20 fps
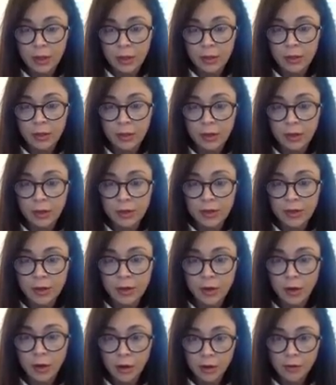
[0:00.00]
you're going to
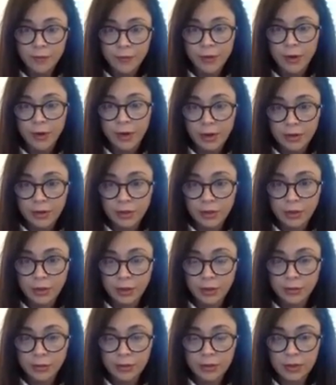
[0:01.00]
take all of the lecture
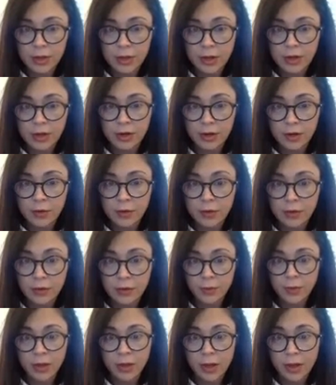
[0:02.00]
notes and you're going
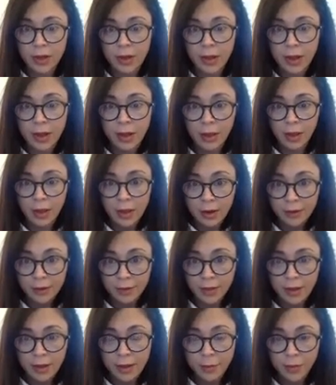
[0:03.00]
to apply a lot of
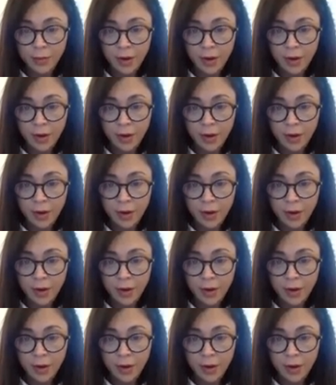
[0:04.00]
that,